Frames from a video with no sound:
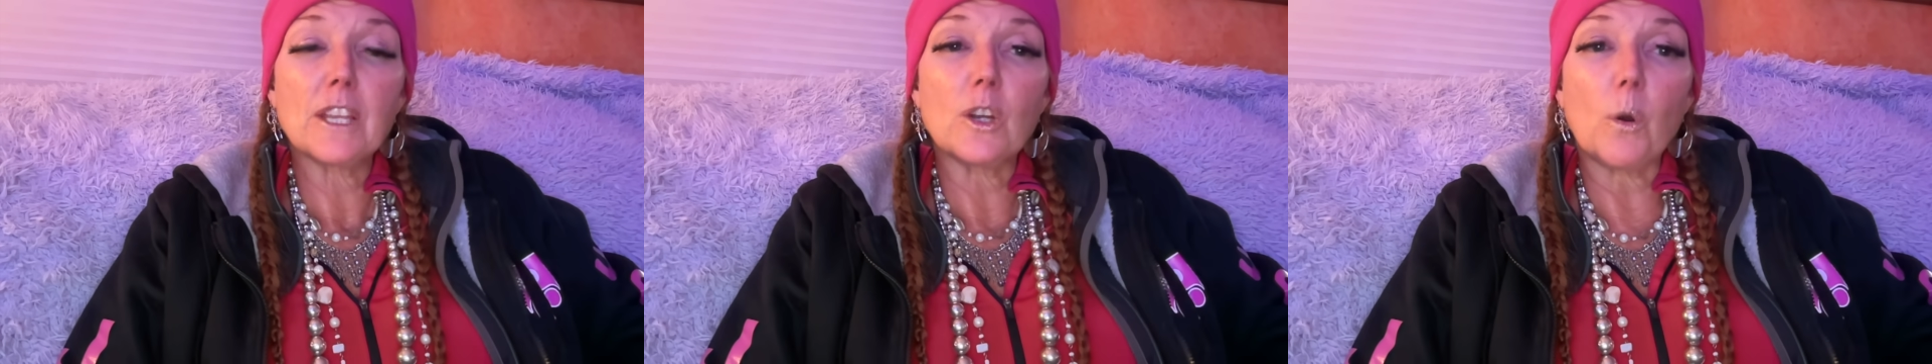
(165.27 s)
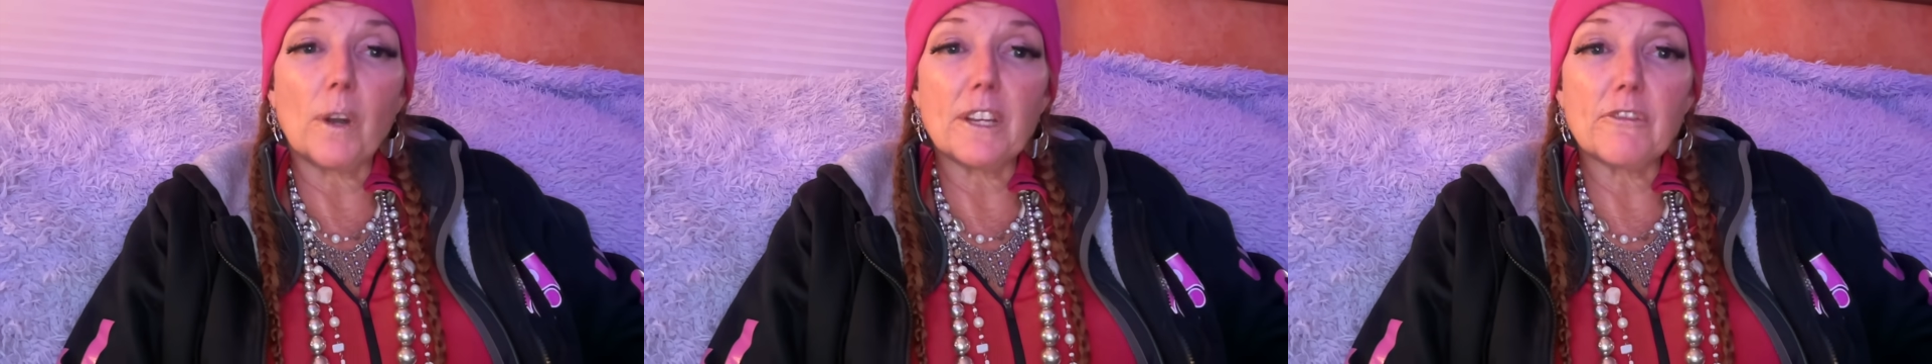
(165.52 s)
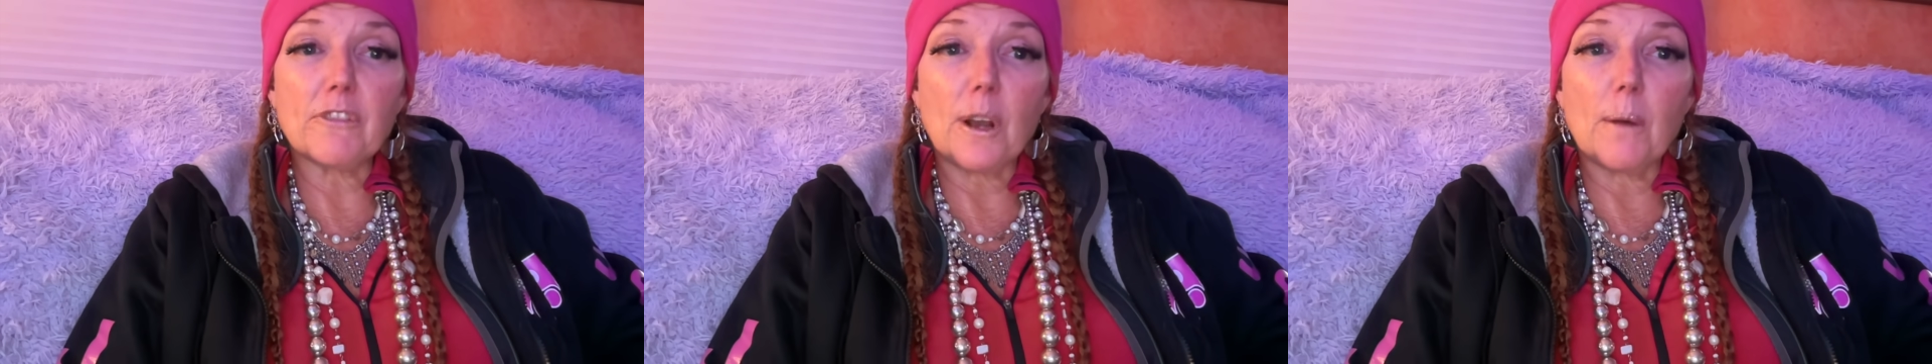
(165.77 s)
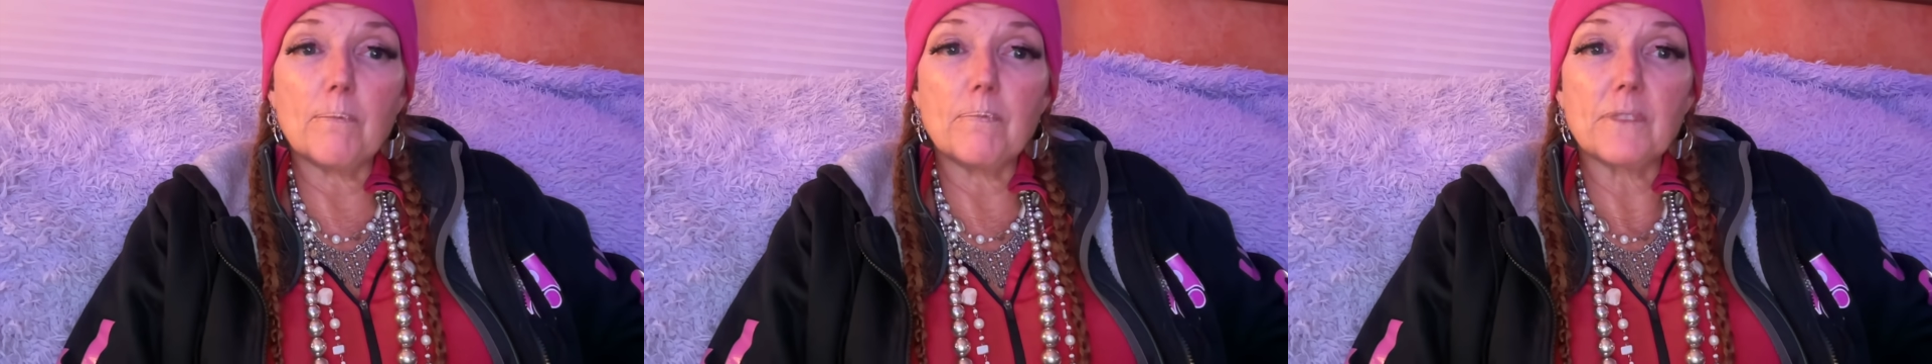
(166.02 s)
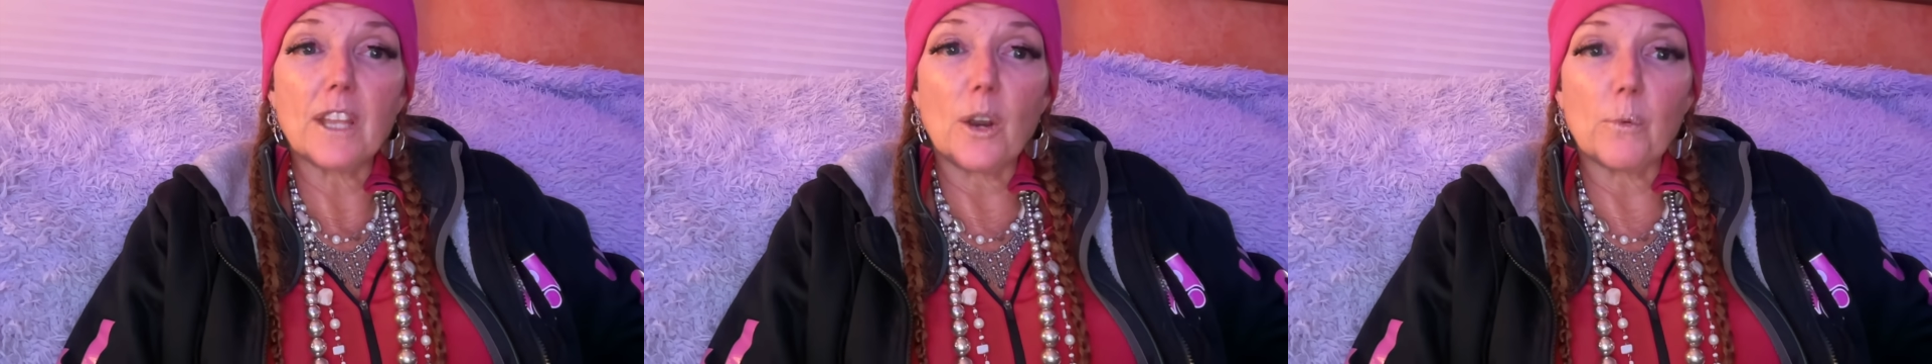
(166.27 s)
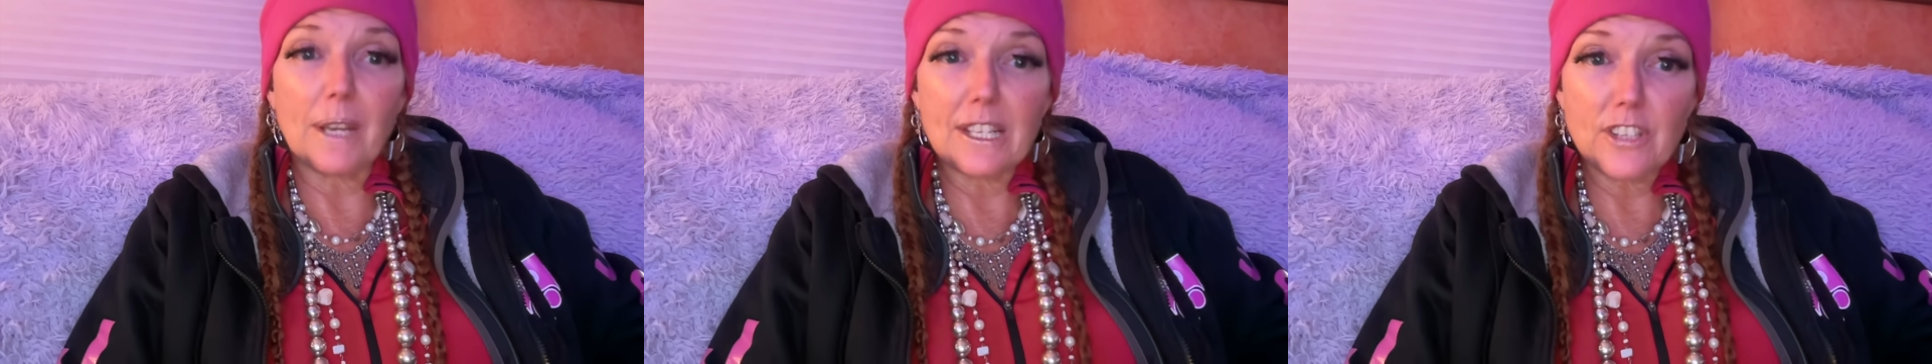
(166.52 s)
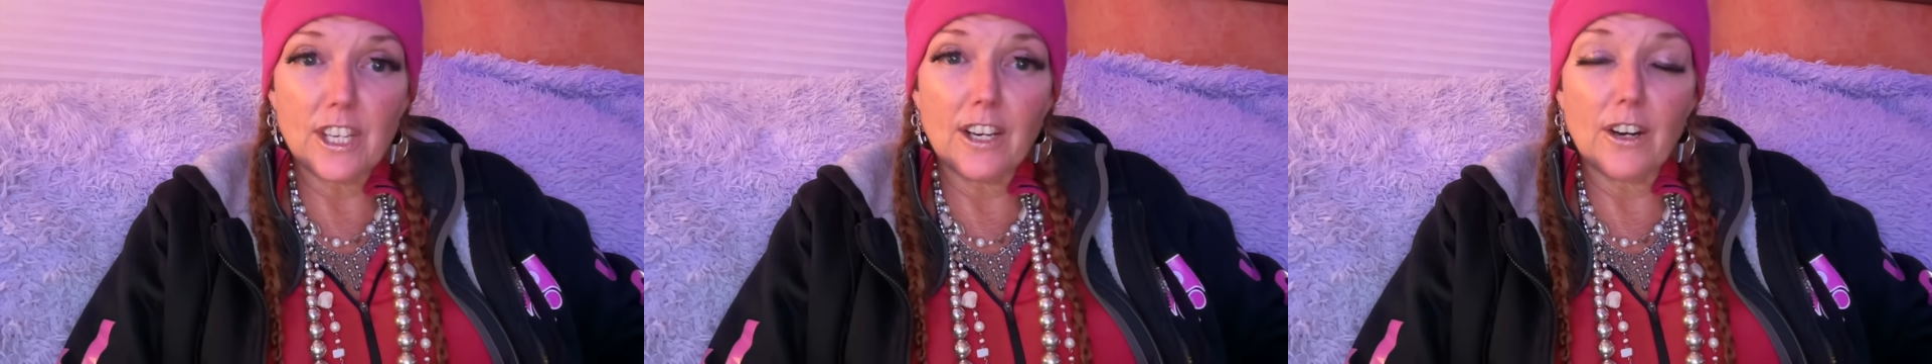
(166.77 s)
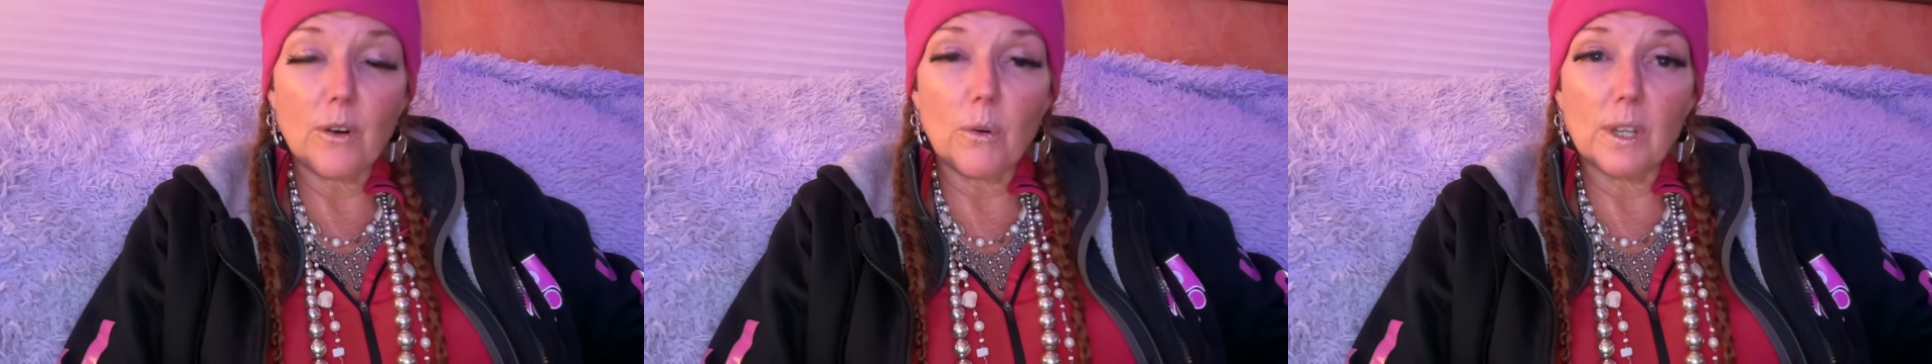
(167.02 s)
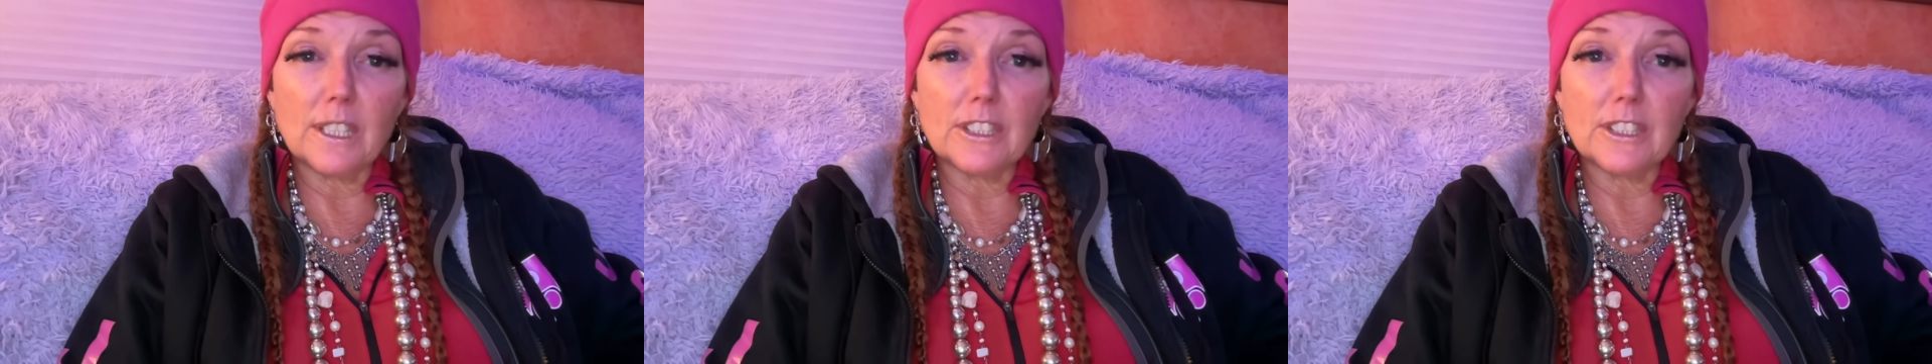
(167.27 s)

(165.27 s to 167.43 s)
going from a rentier oil